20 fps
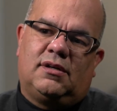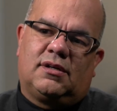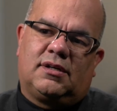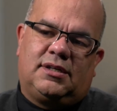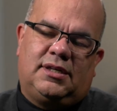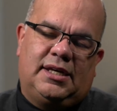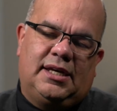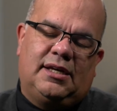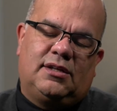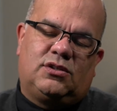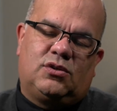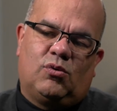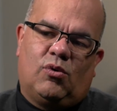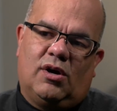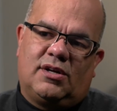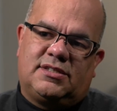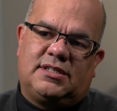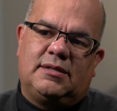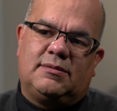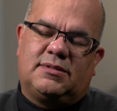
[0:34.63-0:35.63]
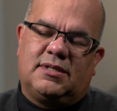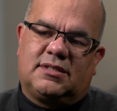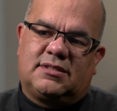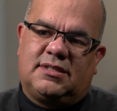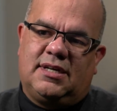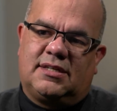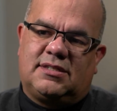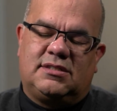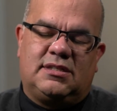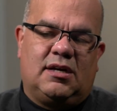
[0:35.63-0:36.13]
key to our team's
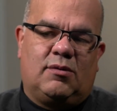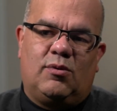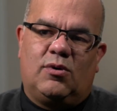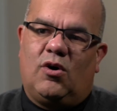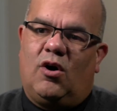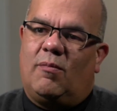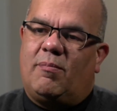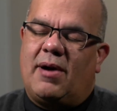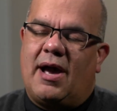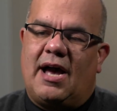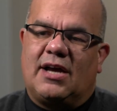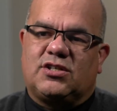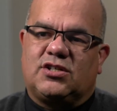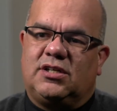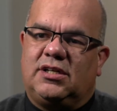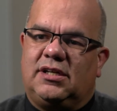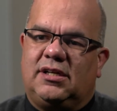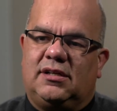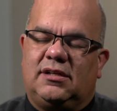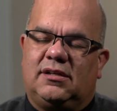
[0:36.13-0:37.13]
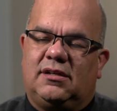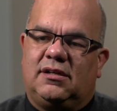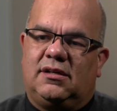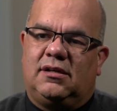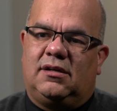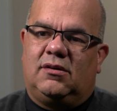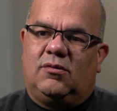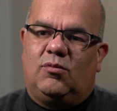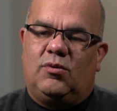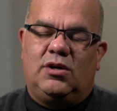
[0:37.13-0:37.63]
success is that we're all passionate,
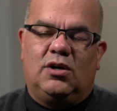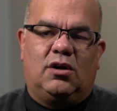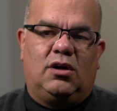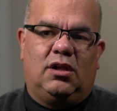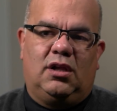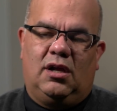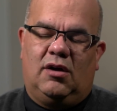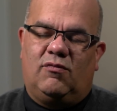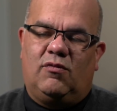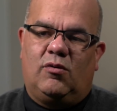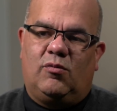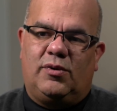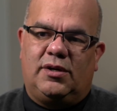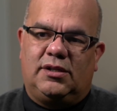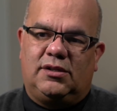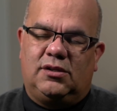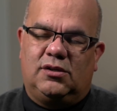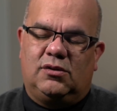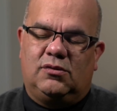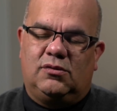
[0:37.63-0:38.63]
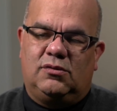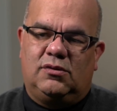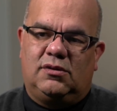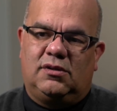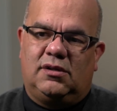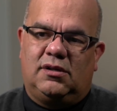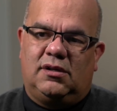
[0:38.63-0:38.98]
we all love what we do,